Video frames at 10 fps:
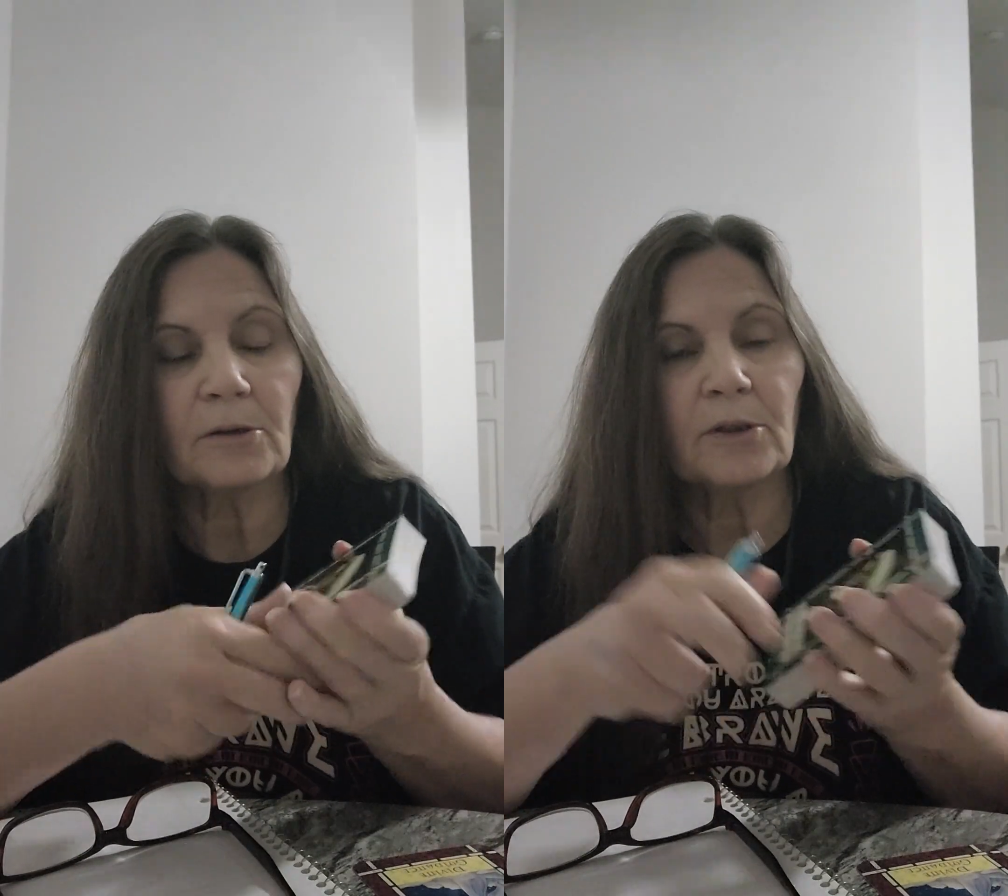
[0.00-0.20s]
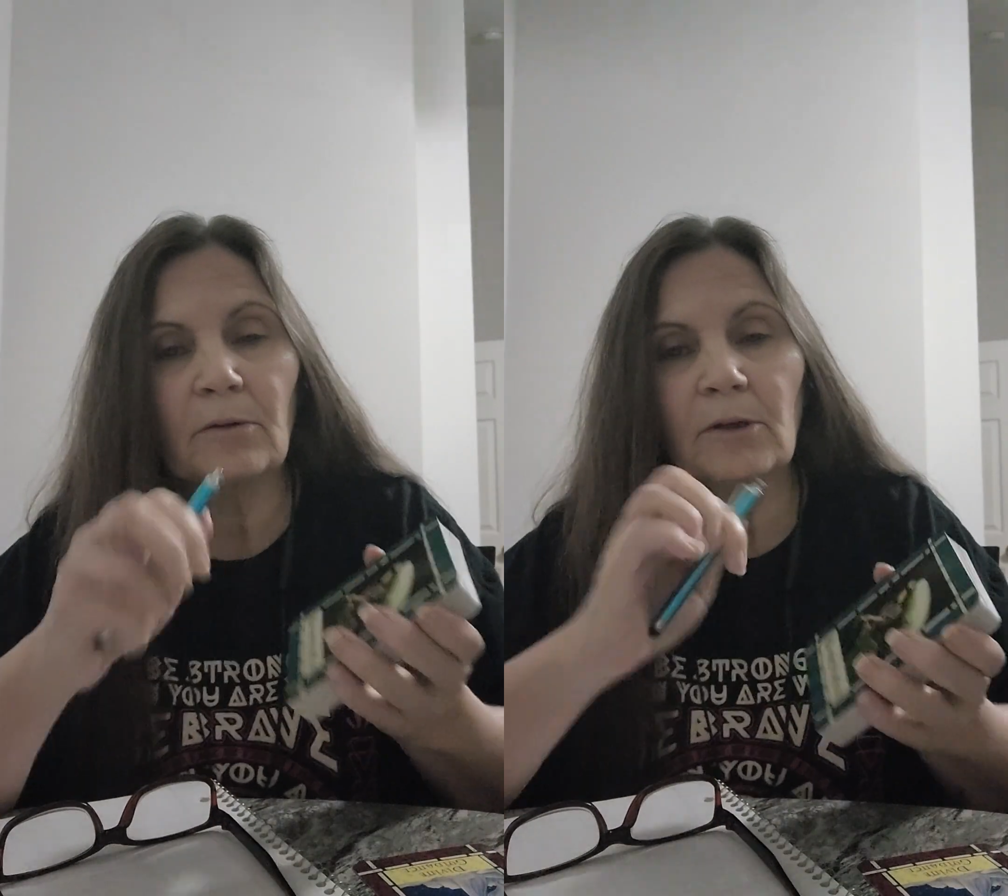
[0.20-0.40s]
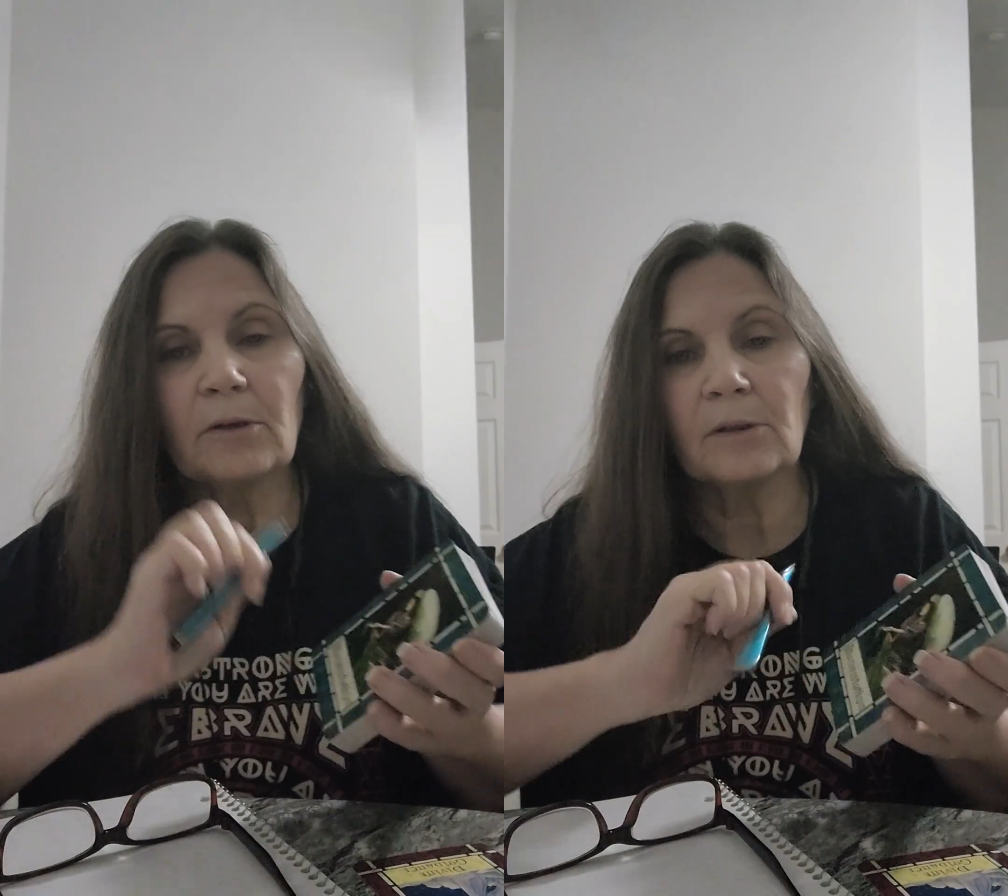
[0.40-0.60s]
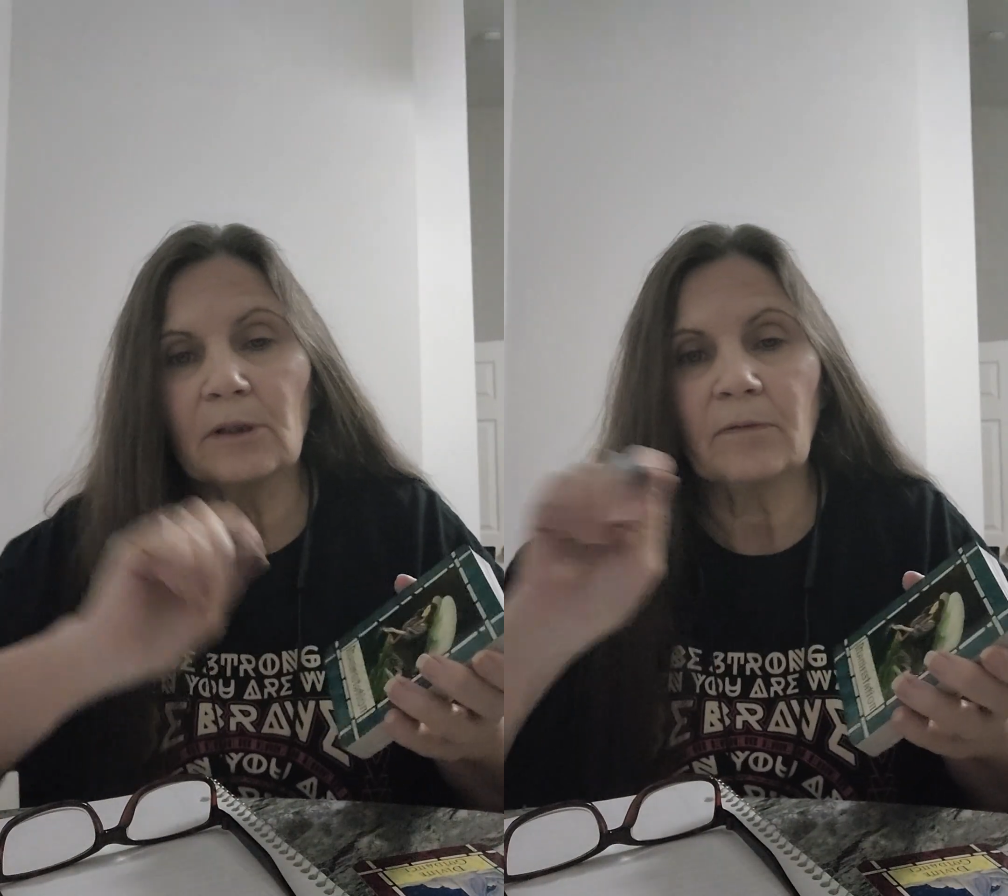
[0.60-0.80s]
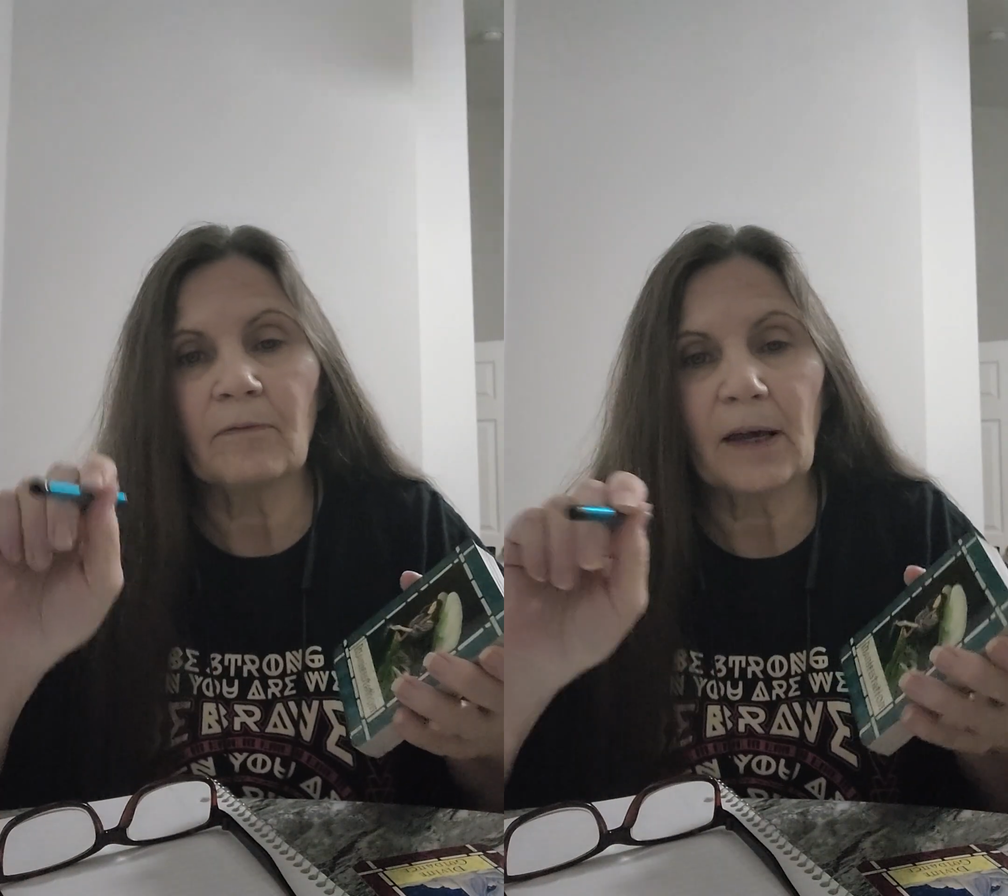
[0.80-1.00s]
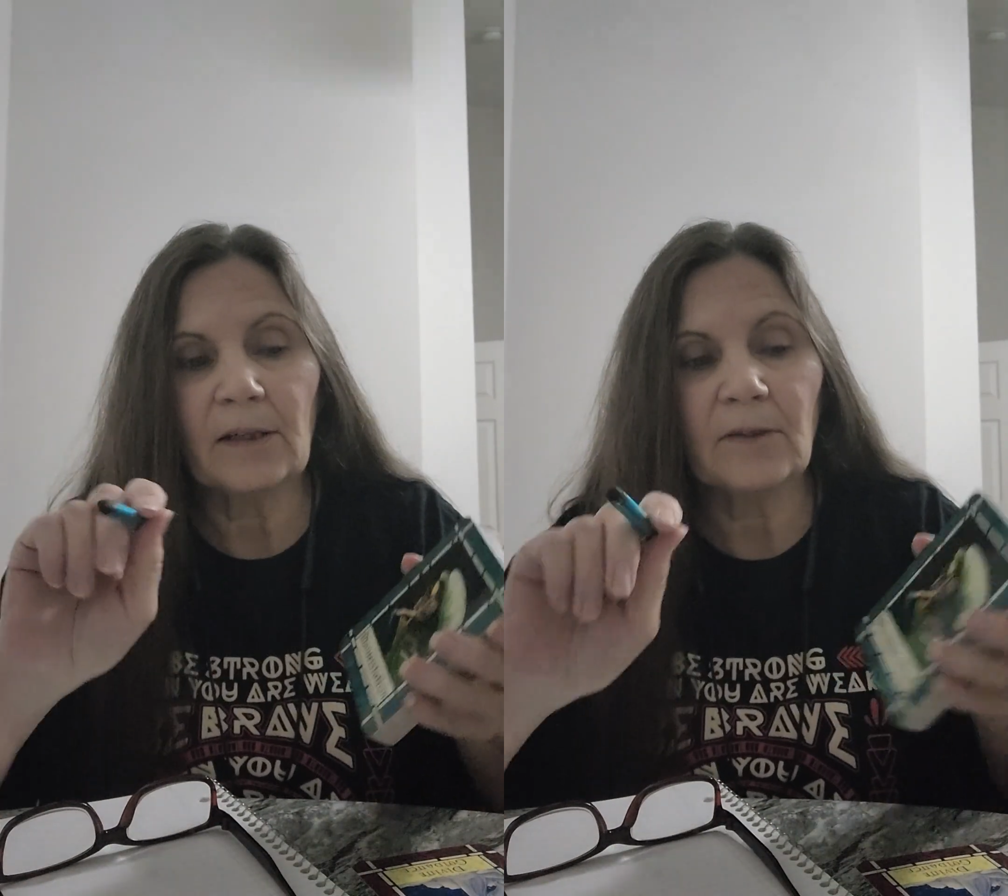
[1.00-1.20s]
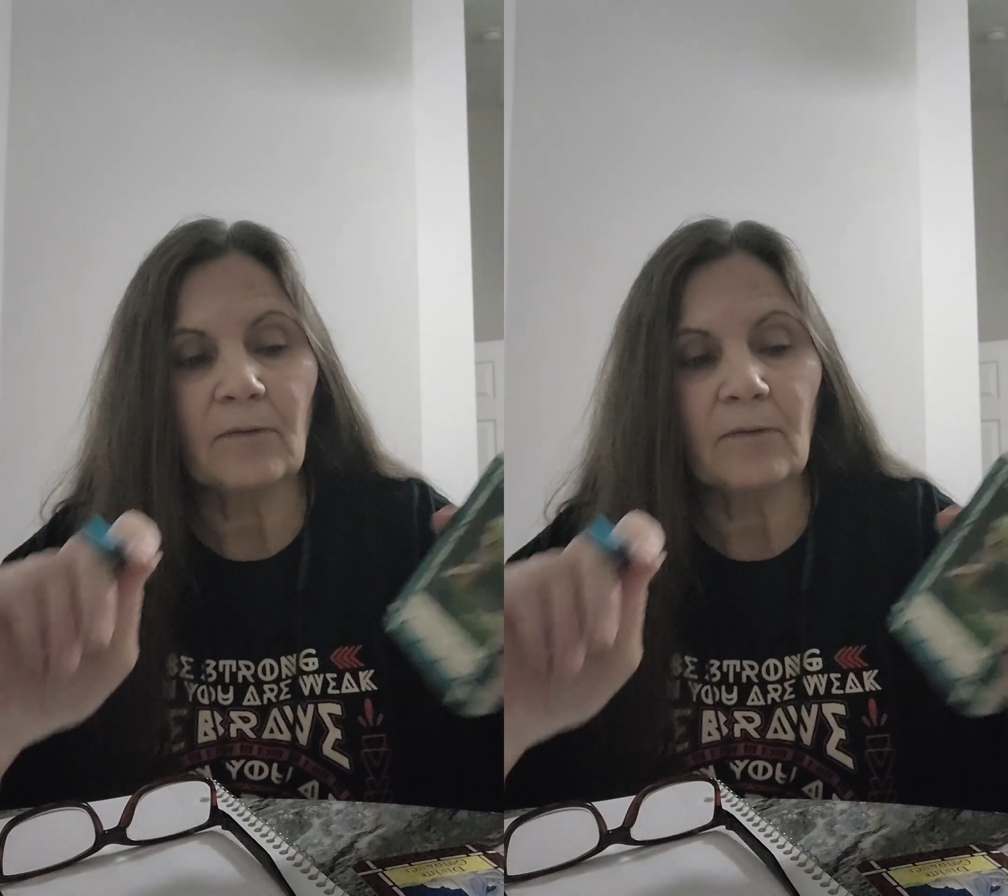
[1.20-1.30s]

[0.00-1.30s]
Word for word: So you could just fast